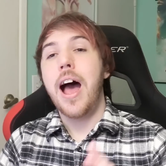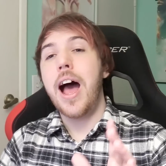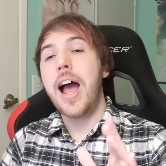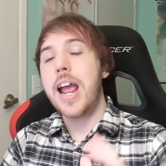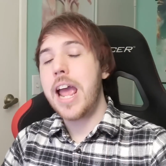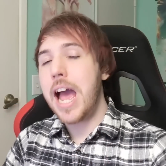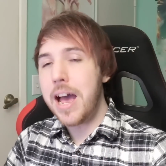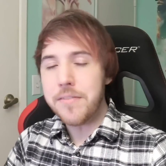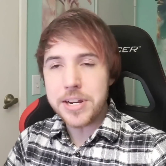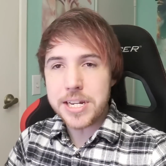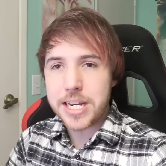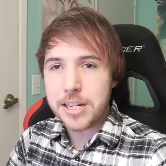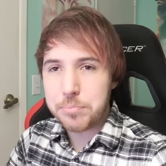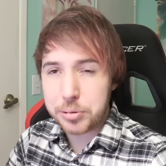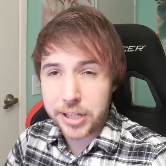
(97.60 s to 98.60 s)
I have
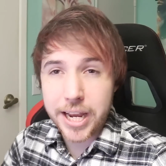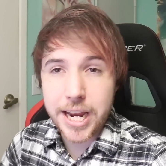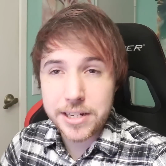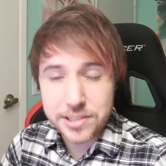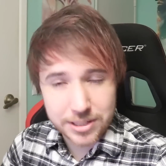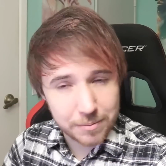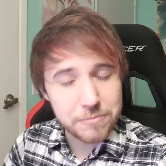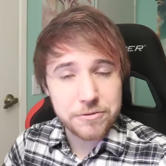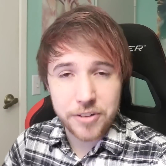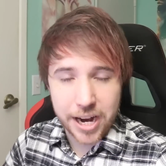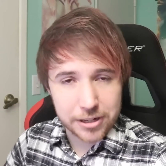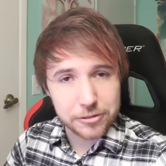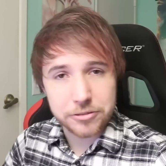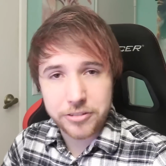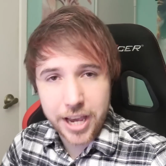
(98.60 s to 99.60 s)
indeed played some
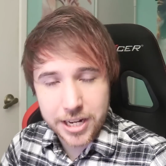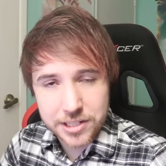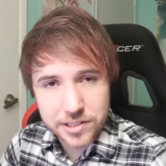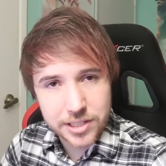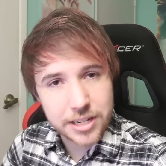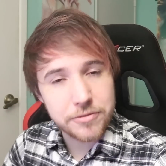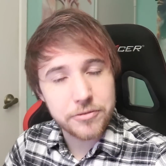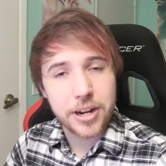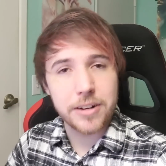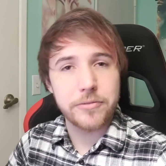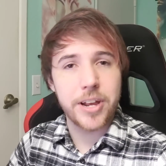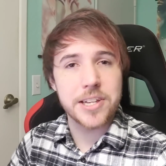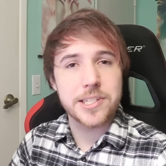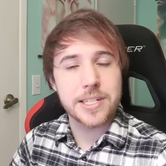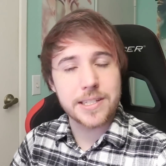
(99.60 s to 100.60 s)
Final Fantasy. Final
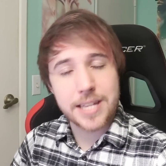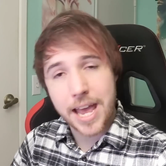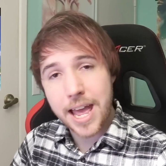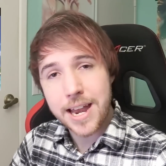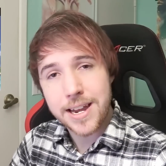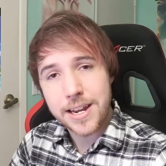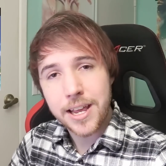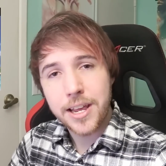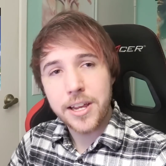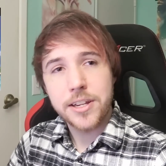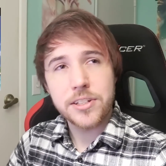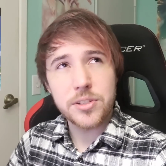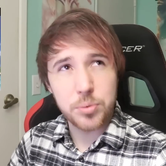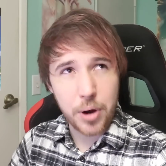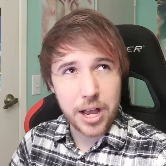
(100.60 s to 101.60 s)
Fantasy 10,
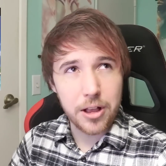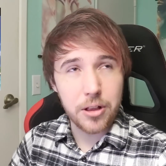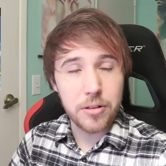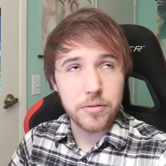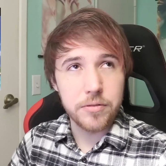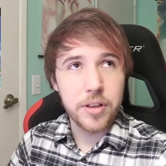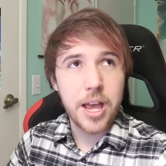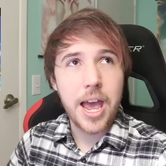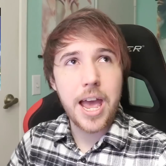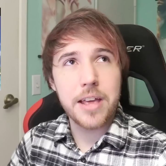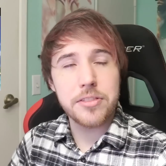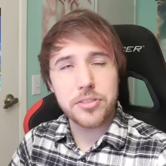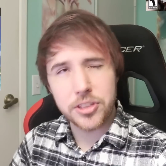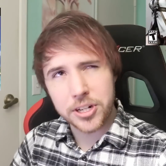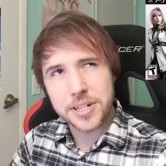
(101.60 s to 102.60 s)
12,
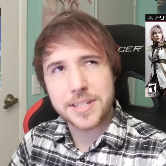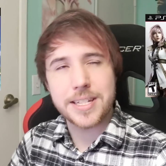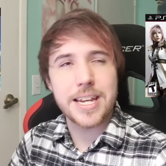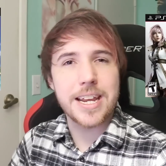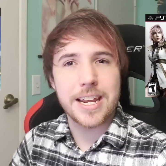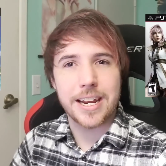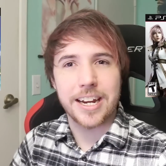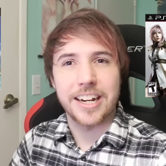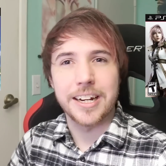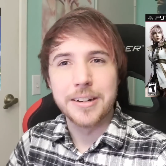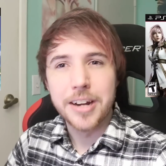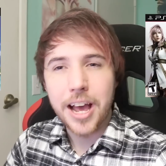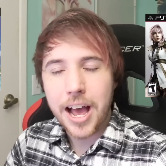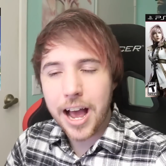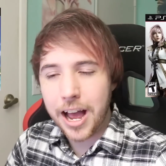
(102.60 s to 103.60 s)
and 13
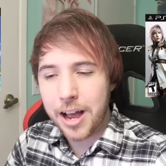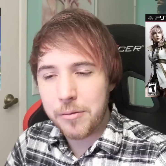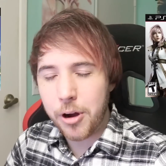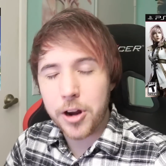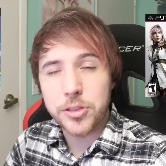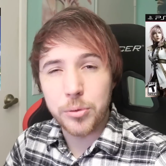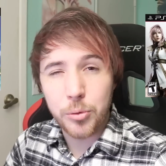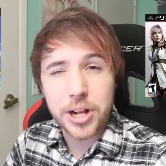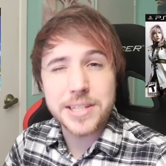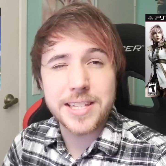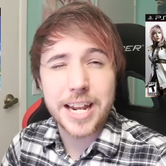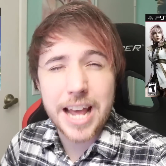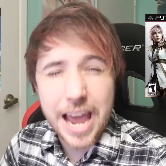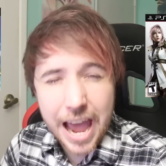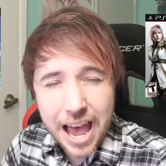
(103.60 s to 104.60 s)
are the ones
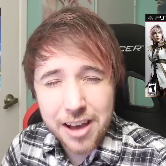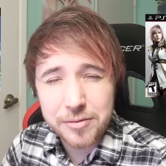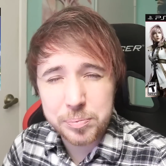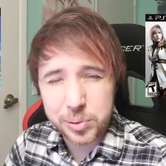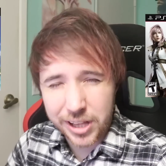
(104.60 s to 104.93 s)
that I have